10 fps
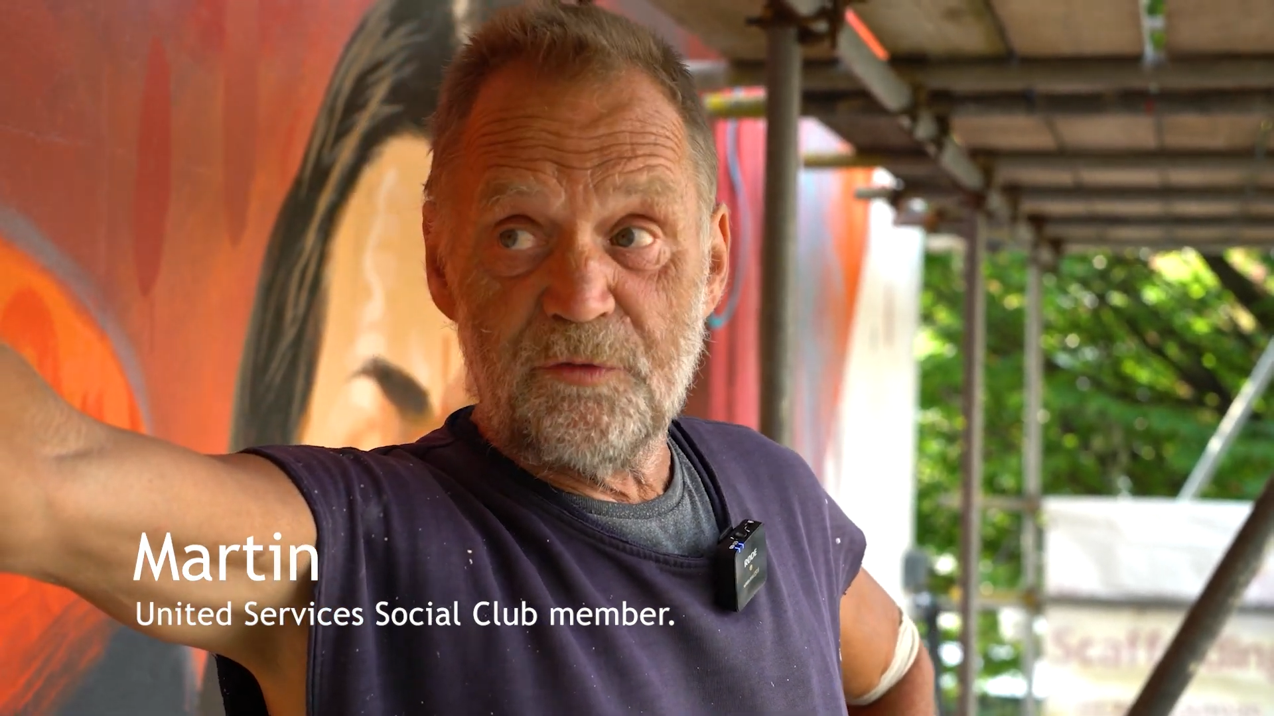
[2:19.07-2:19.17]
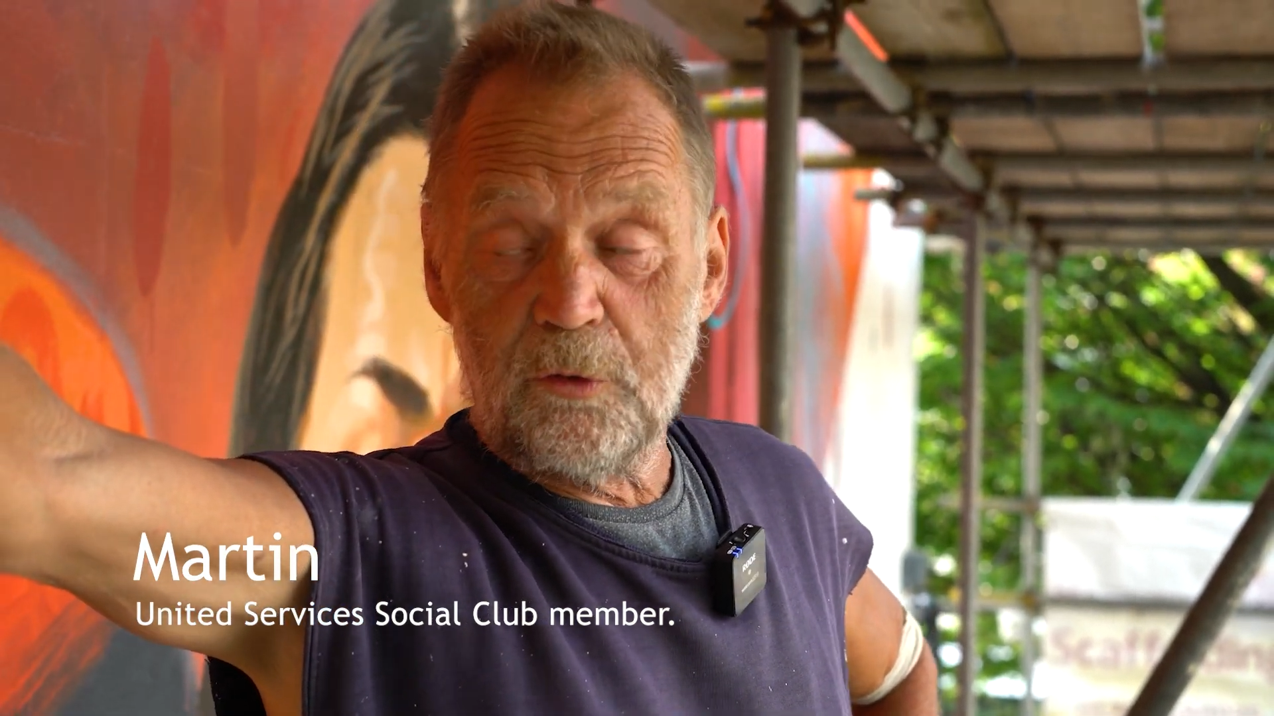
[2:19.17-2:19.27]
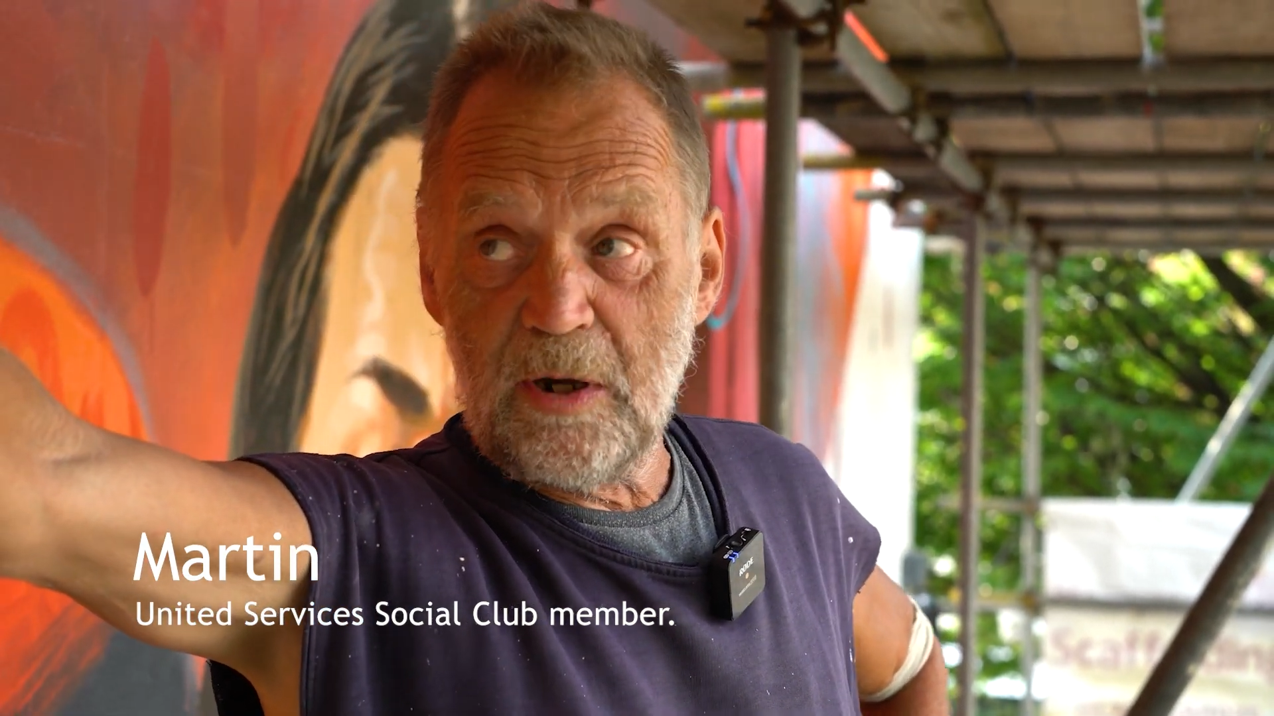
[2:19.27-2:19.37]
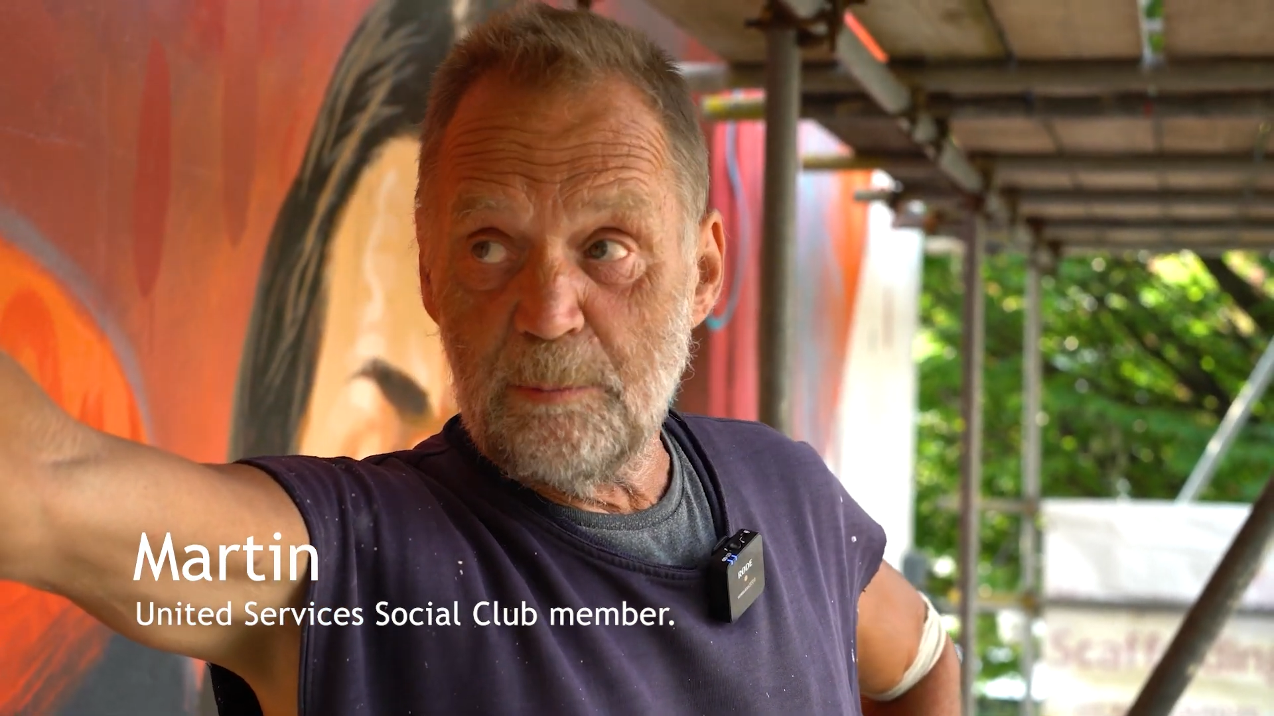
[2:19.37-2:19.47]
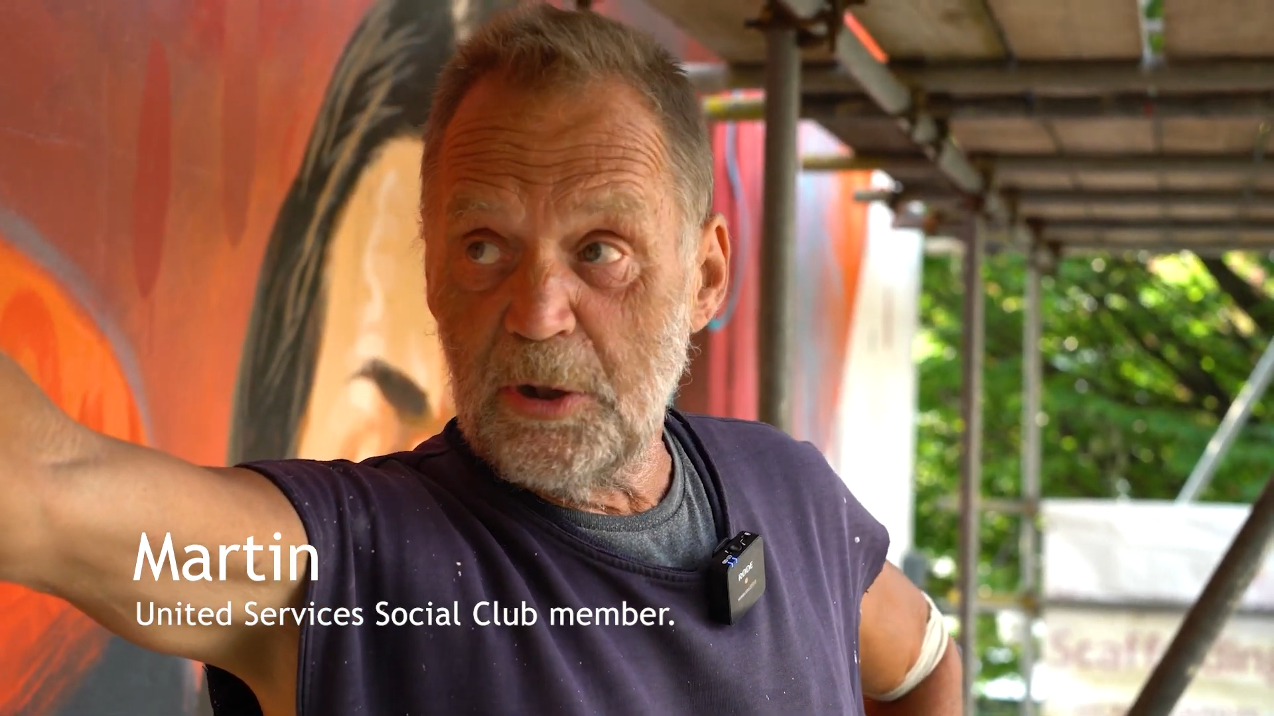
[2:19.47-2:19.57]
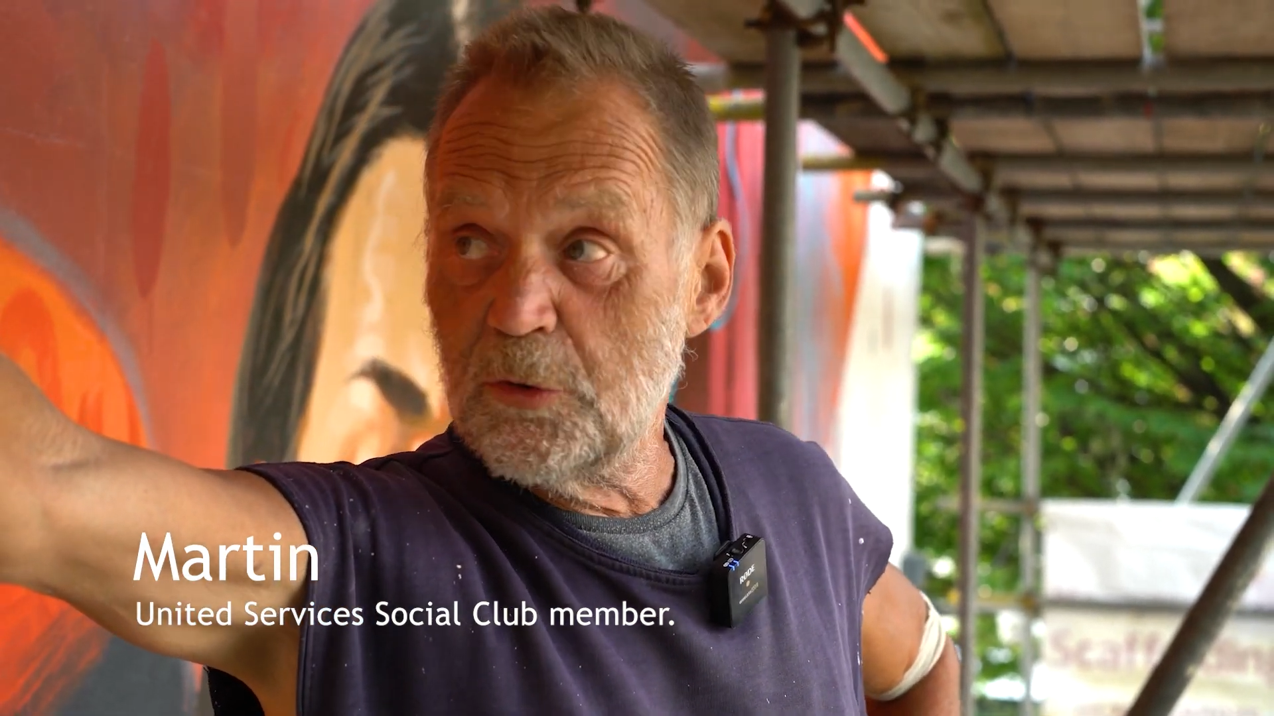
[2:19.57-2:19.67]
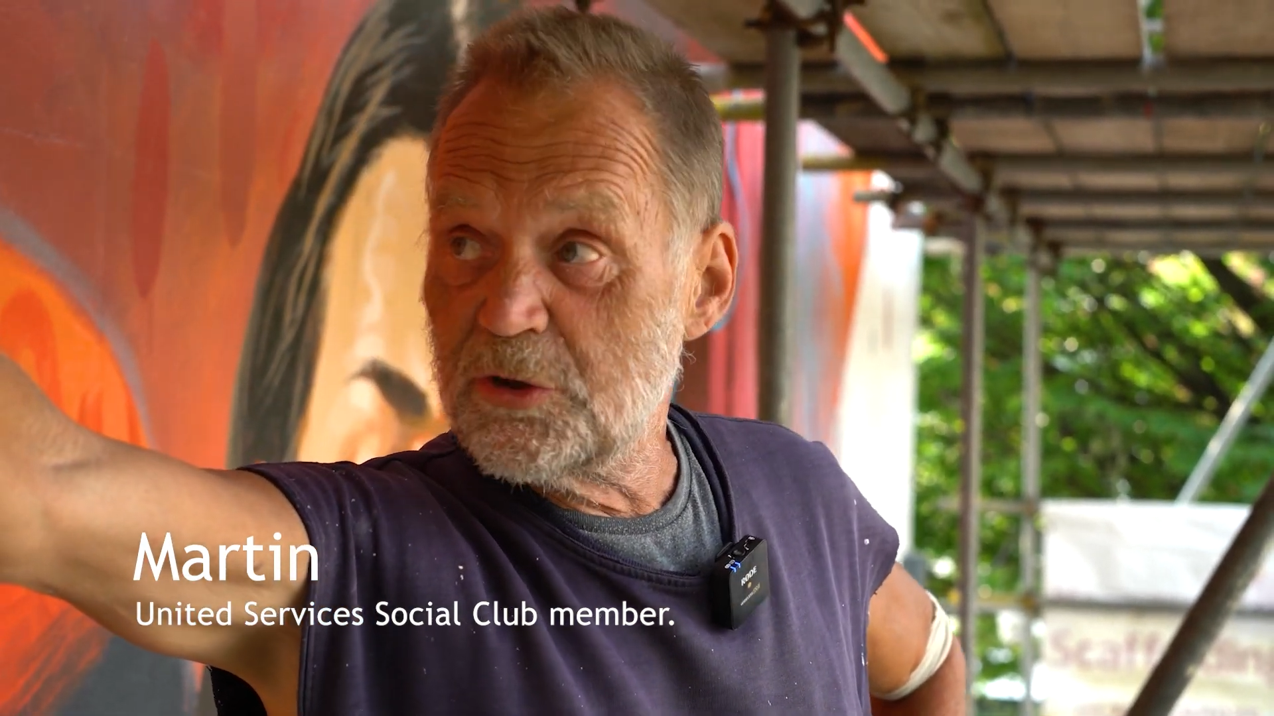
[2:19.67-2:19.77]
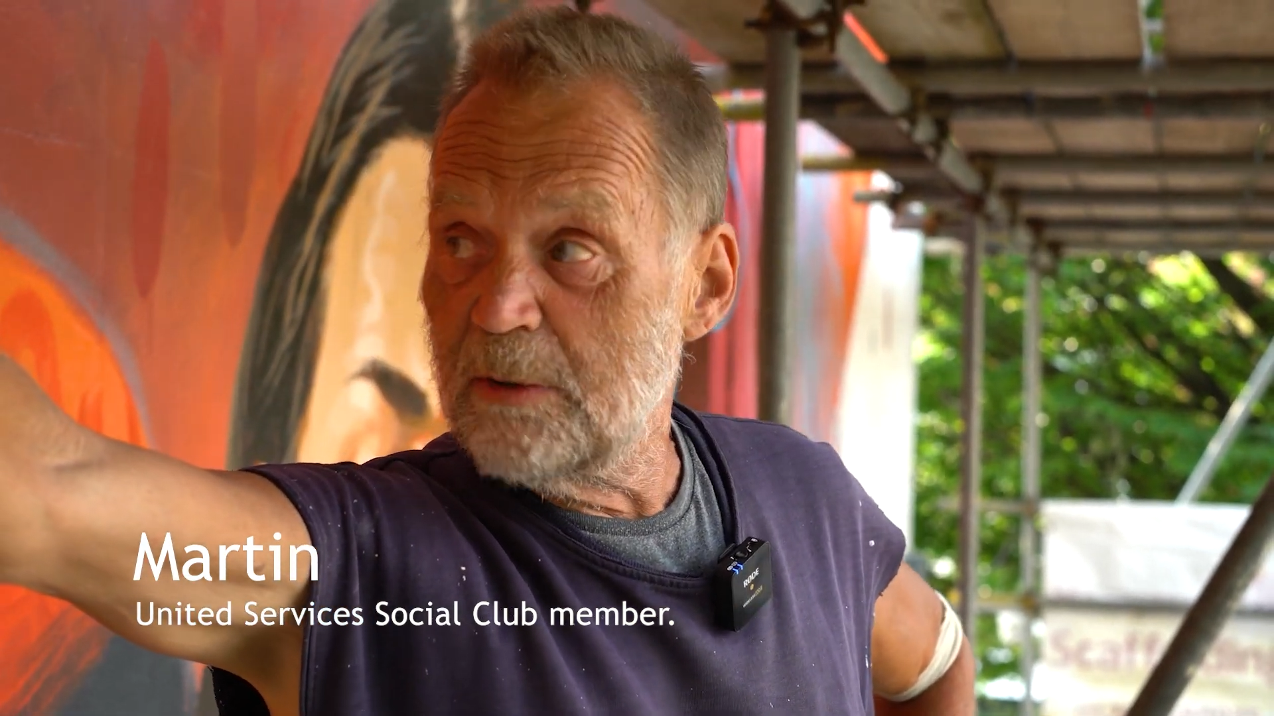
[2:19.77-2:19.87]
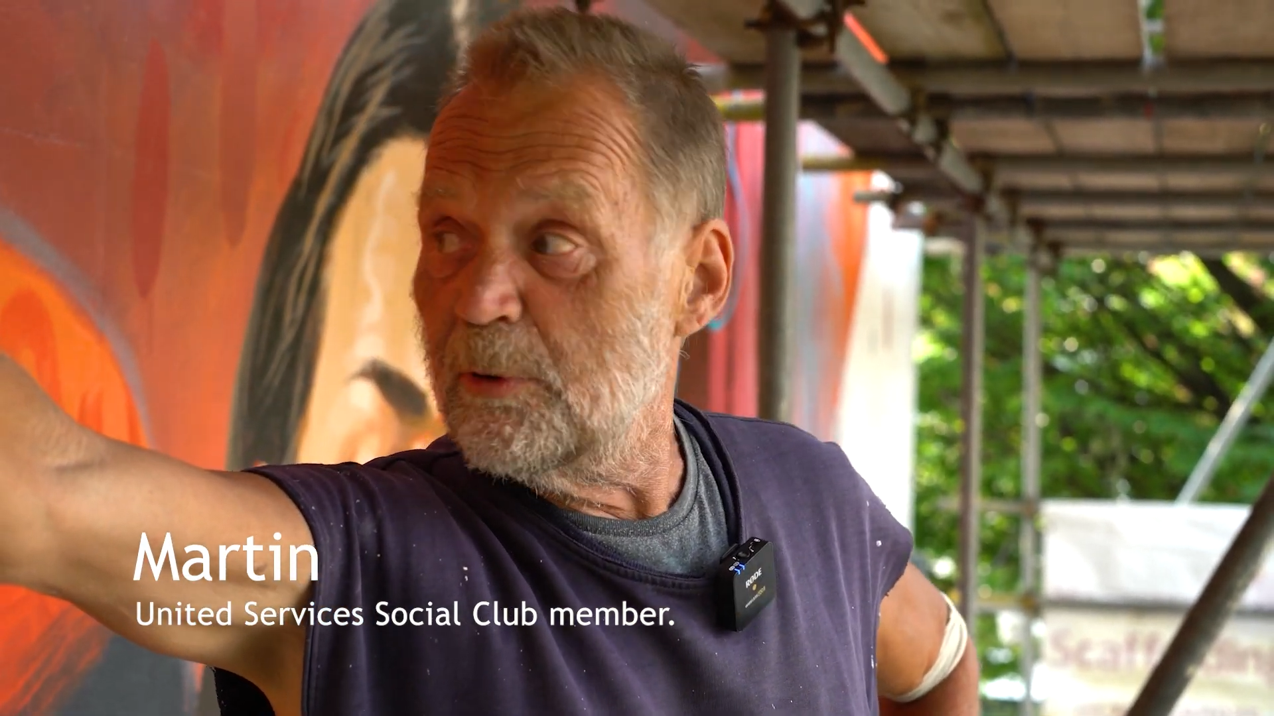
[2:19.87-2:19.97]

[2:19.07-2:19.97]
for great beauty,